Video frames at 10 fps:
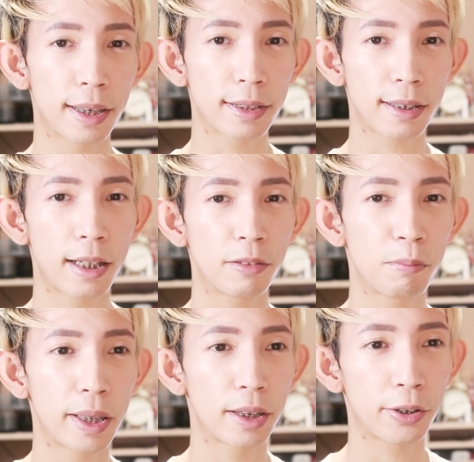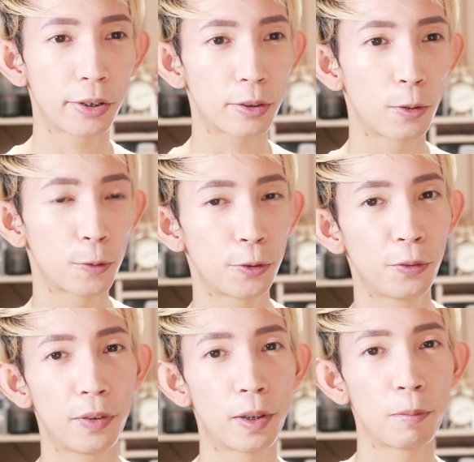it is kind of my current go-to
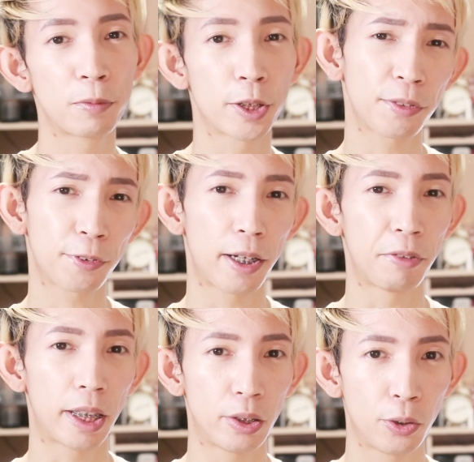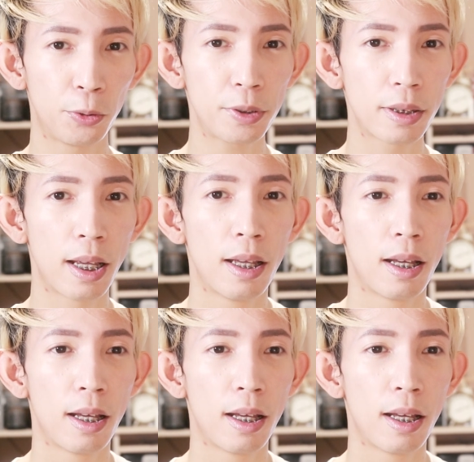film just for everyday use